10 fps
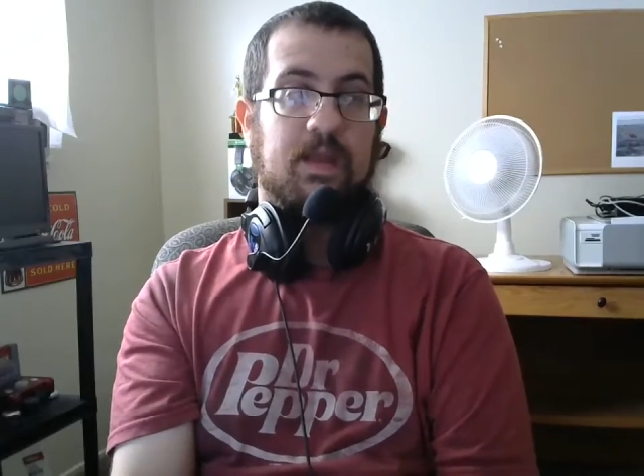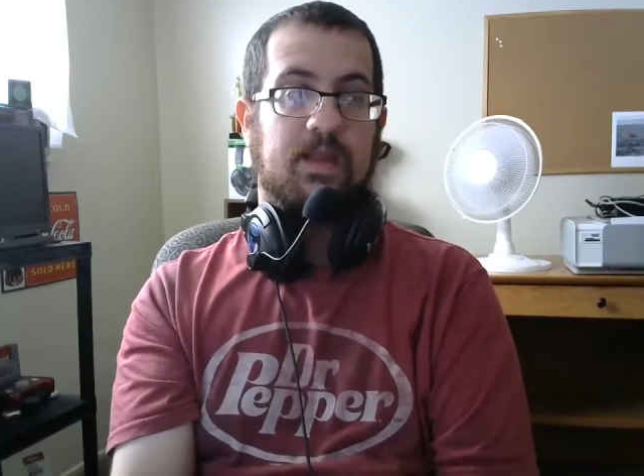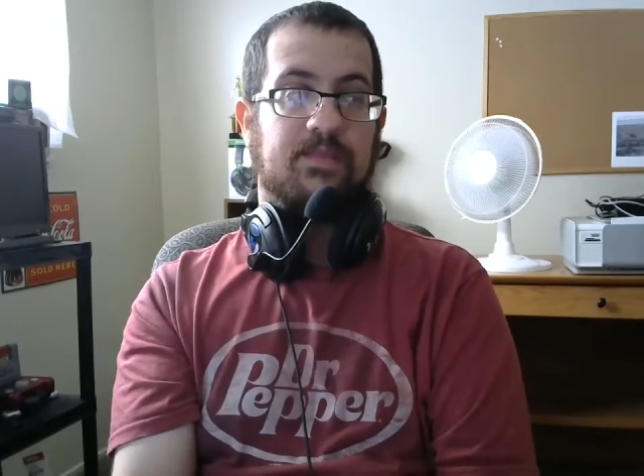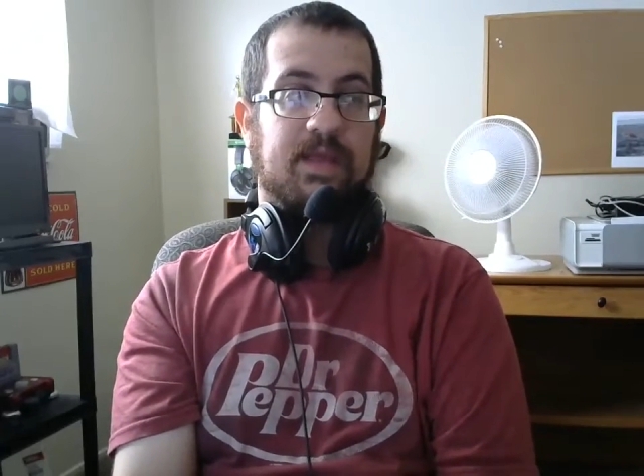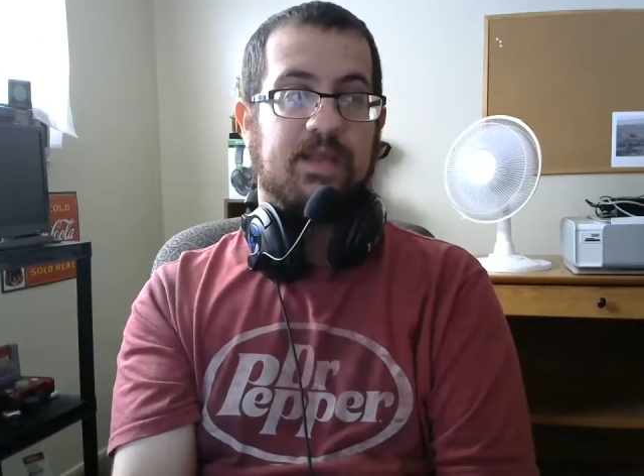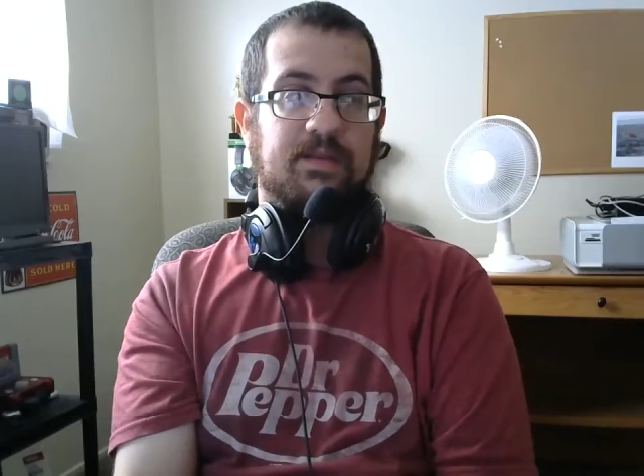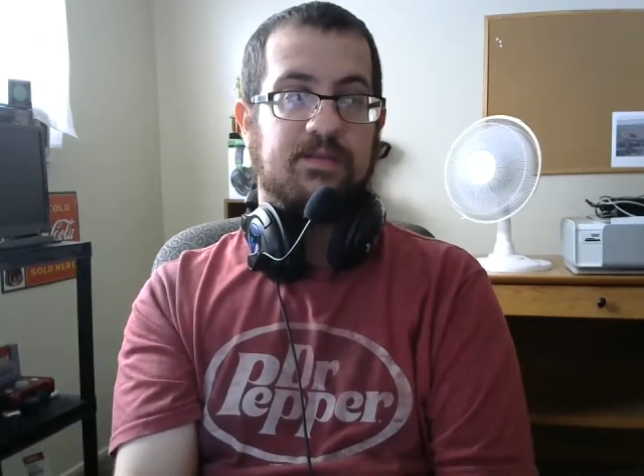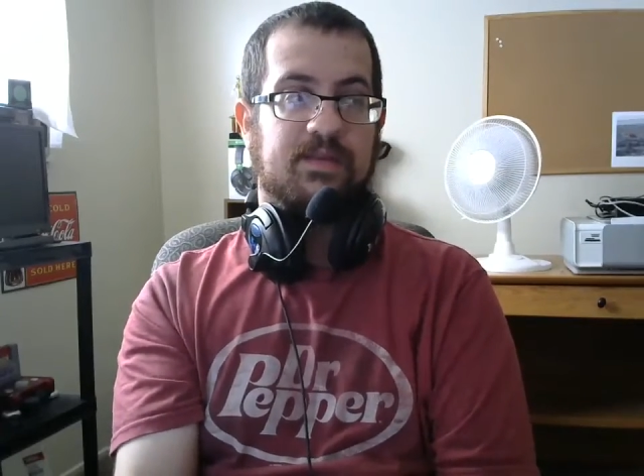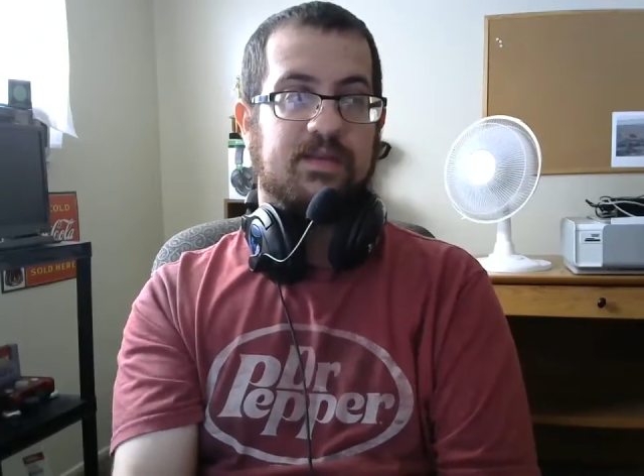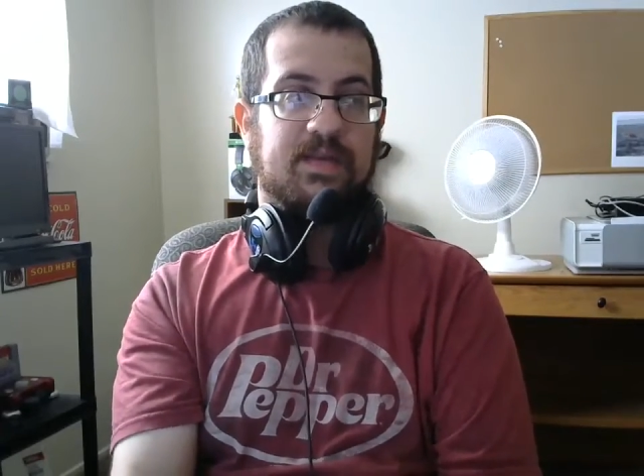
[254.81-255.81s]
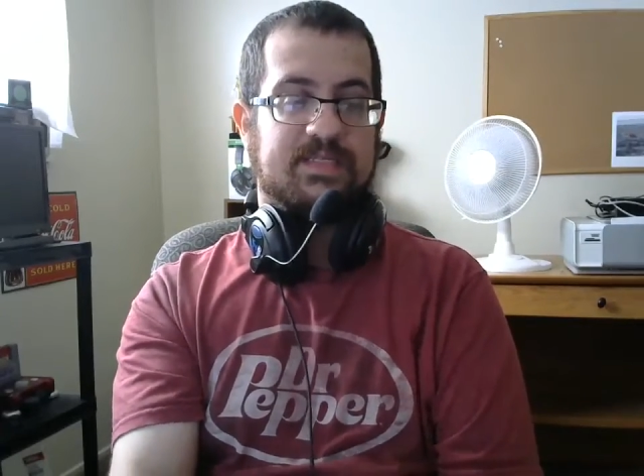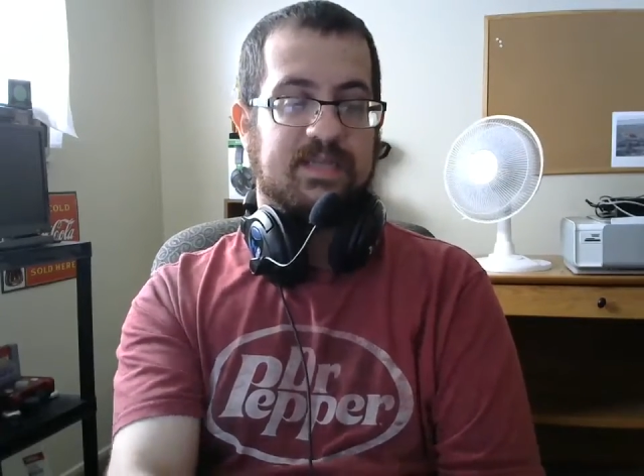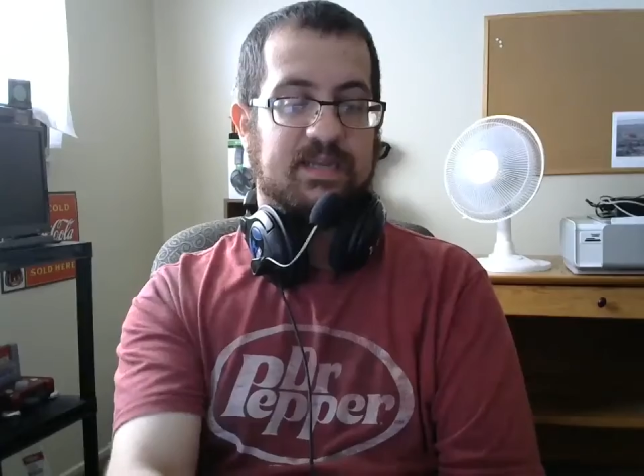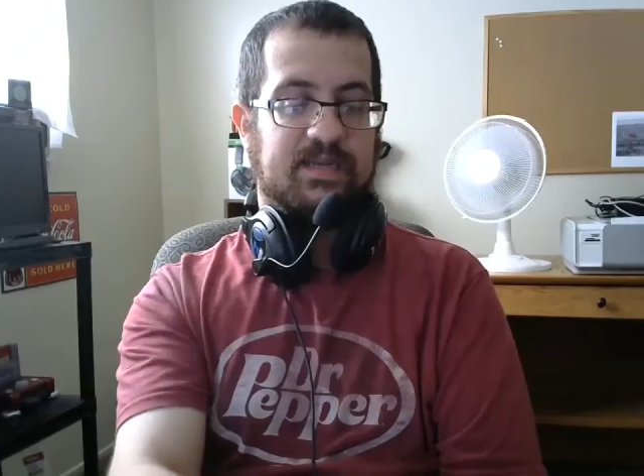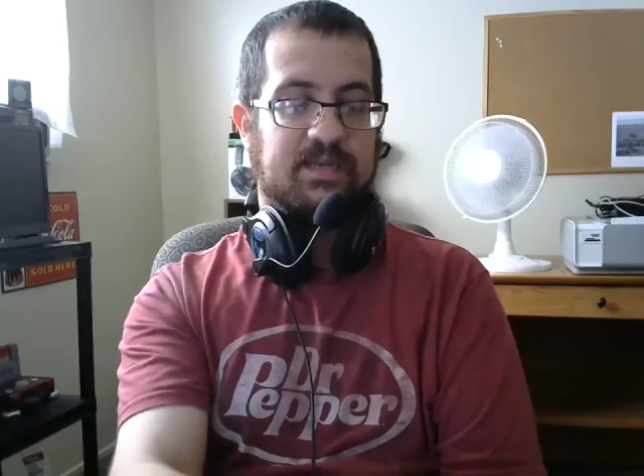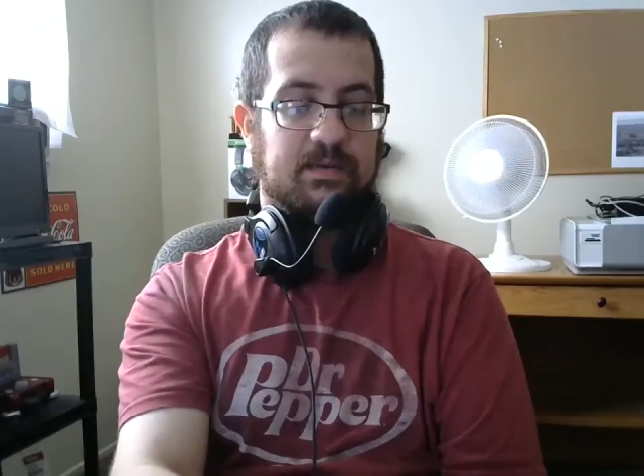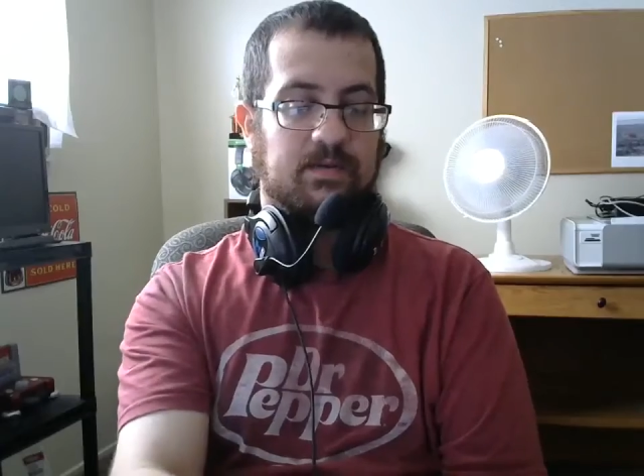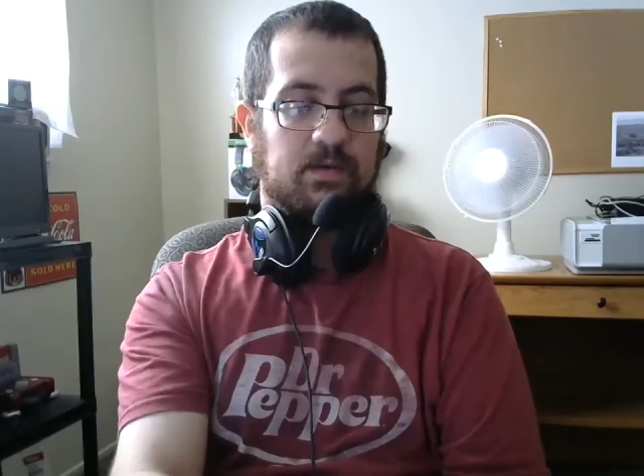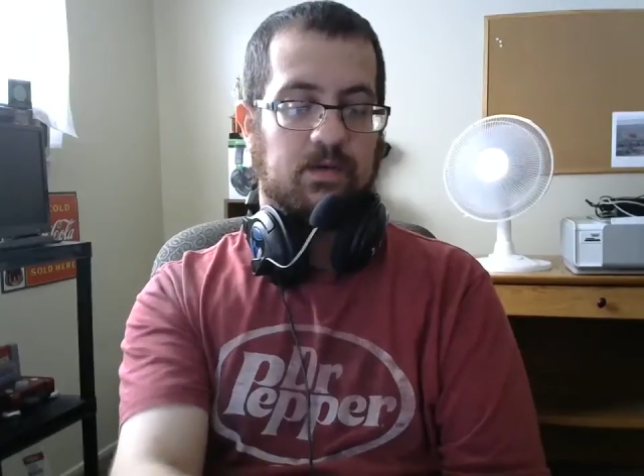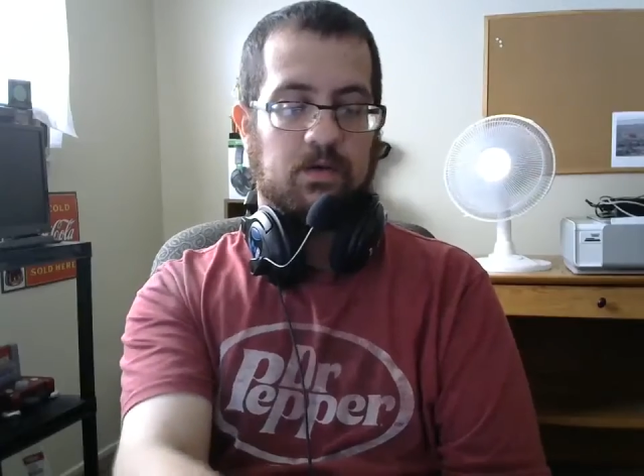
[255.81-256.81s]
and then the next night,
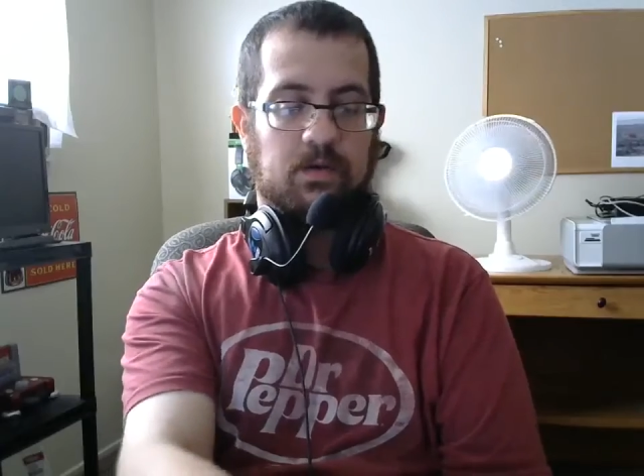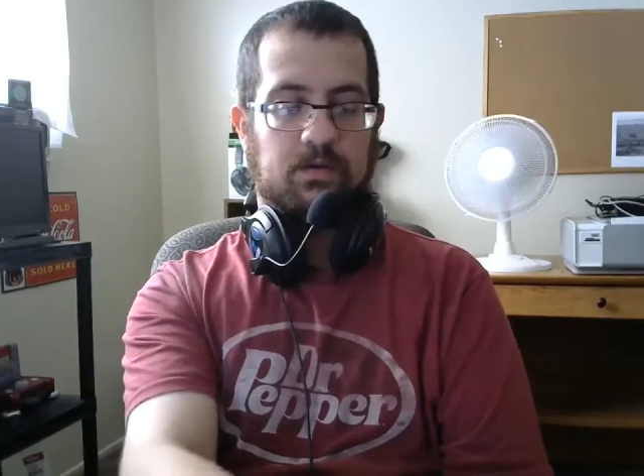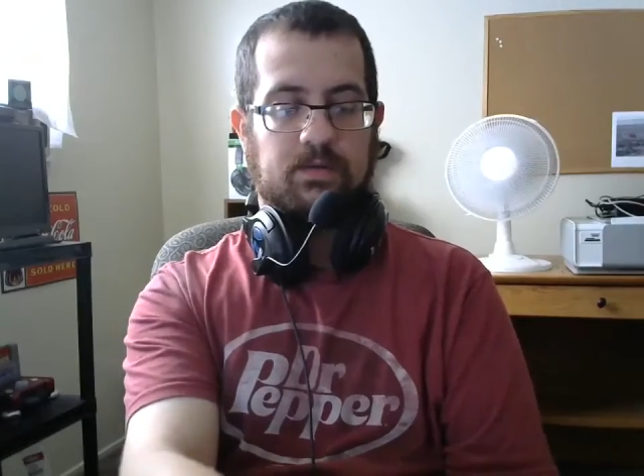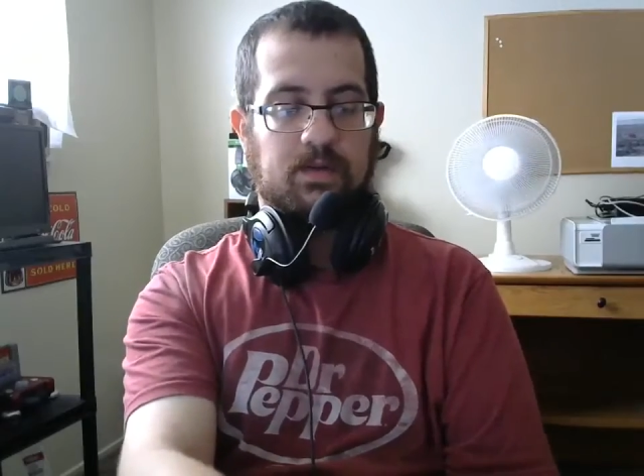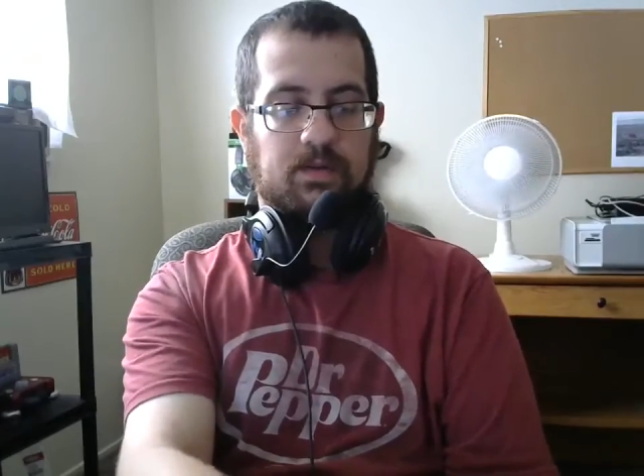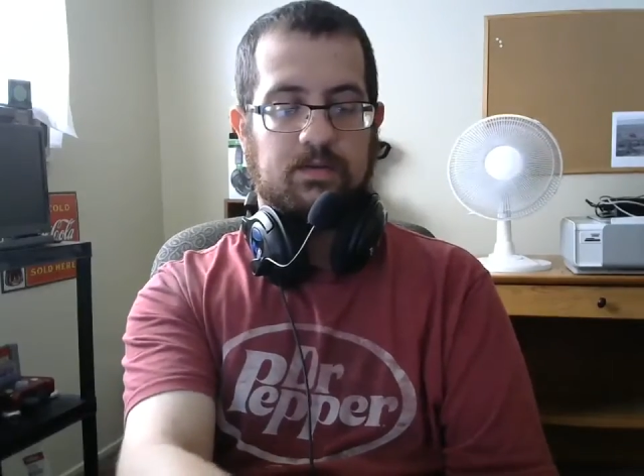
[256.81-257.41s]
or